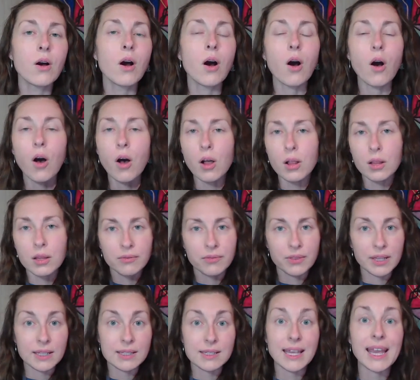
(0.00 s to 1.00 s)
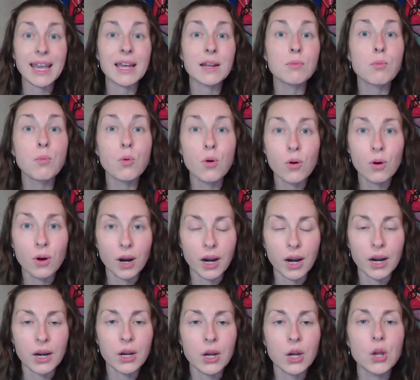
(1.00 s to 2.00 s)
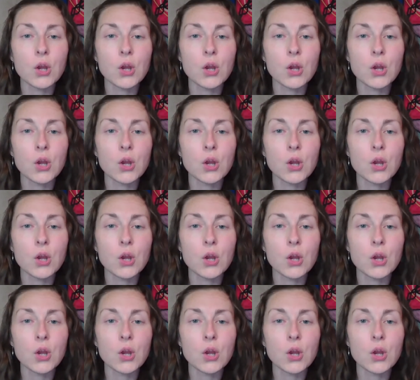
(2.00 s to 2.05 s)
All of these and more